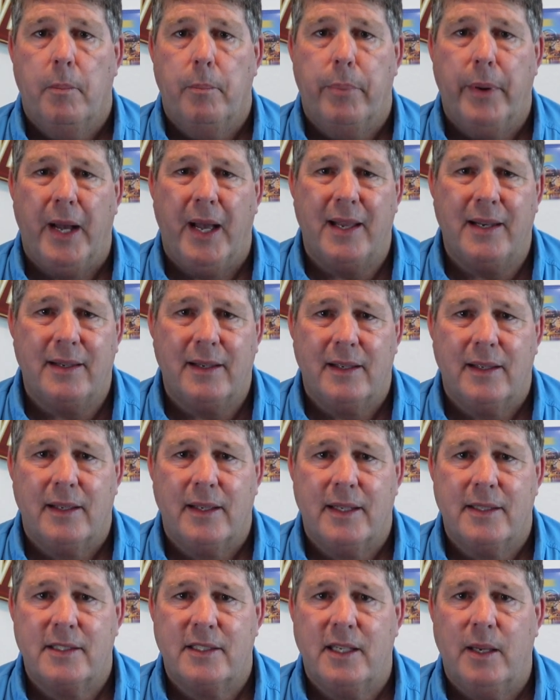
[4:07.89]
but
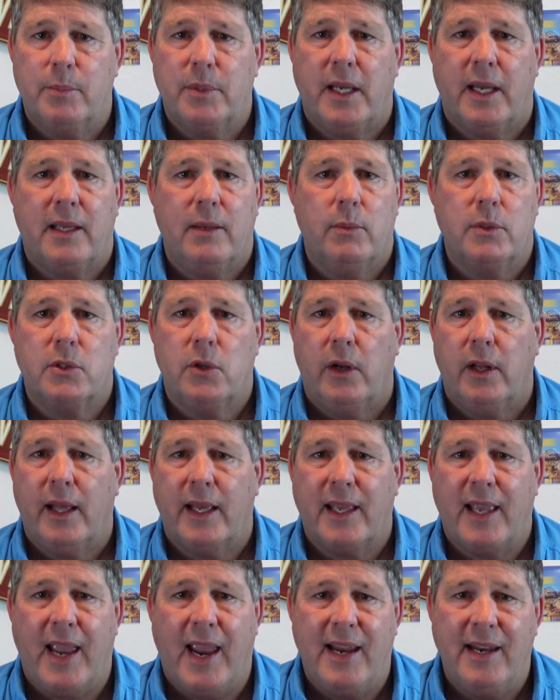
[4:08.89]
it seemed like it was only
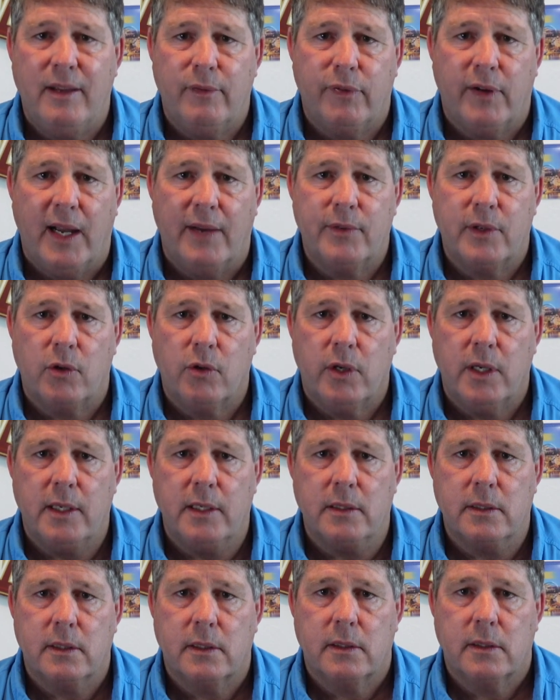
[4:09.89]
like 85
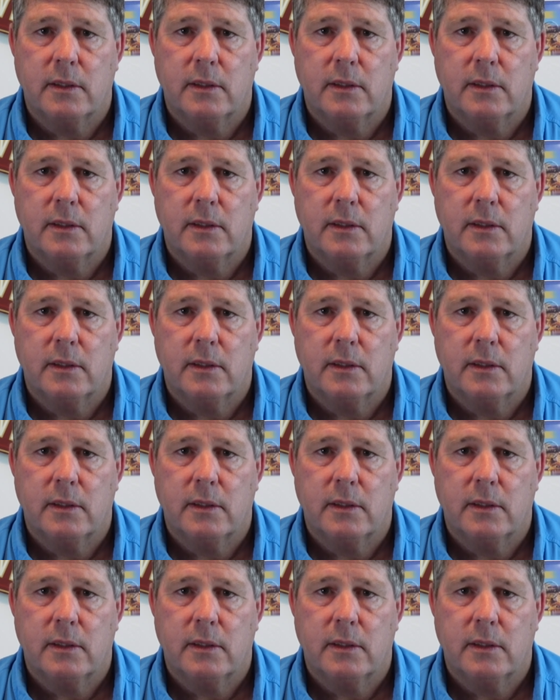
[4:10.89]
degrees.